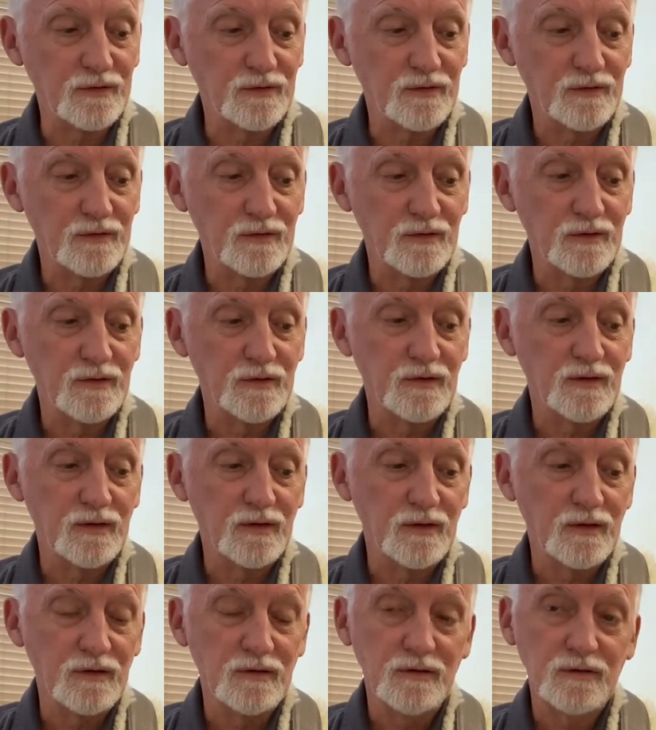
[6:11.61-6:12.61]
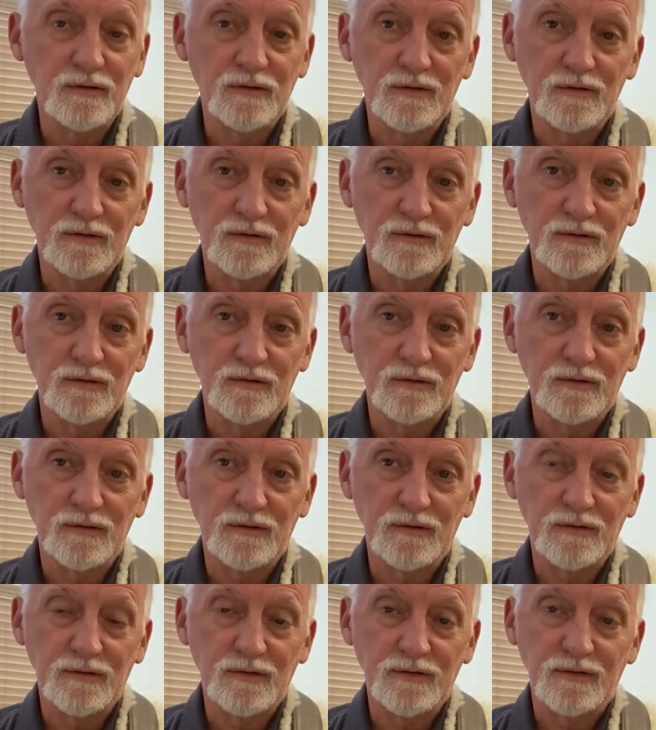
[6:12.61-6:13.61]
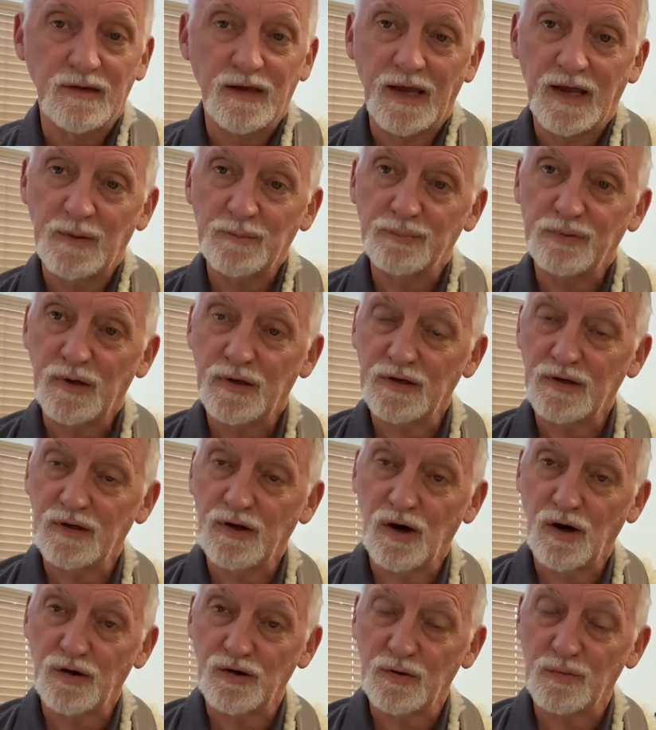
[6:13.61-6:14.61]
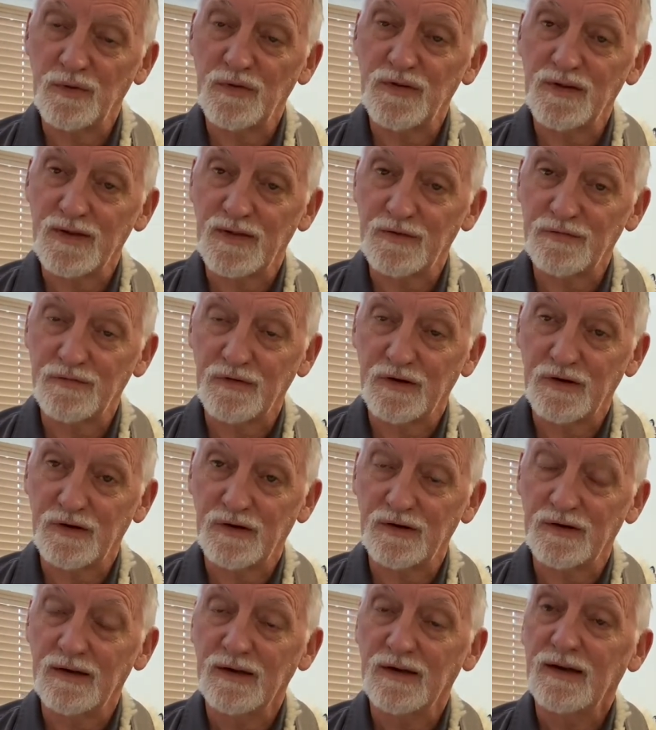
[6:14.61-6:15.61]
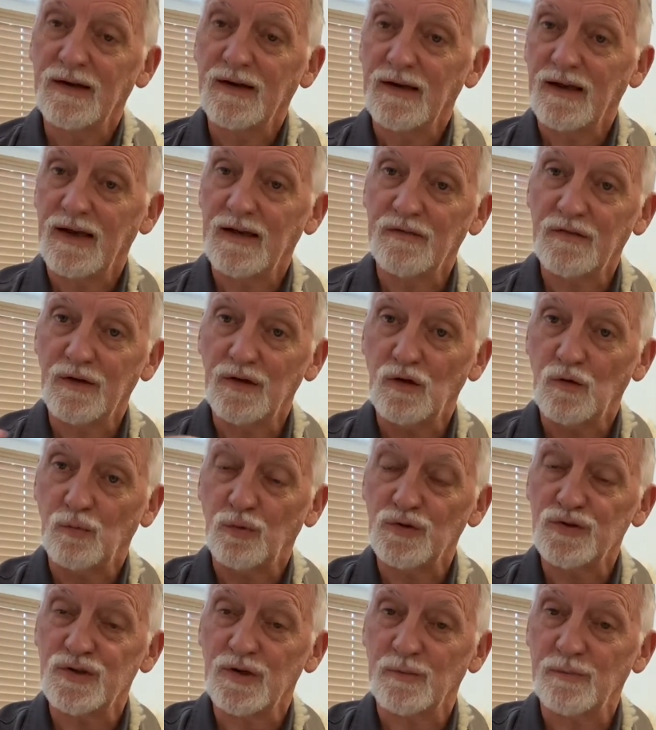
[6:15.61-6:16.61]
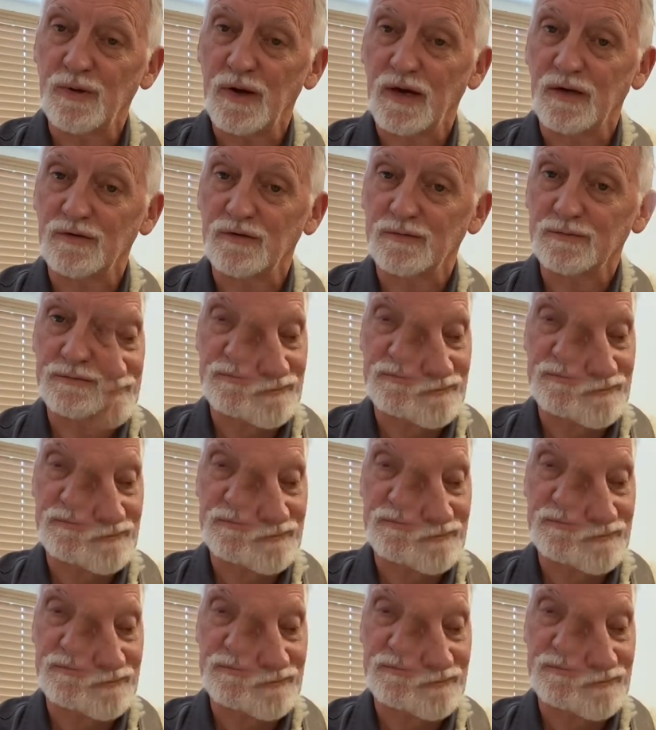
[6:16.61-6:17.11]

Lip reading: and pluck harder with the other finger, and the note will jump out.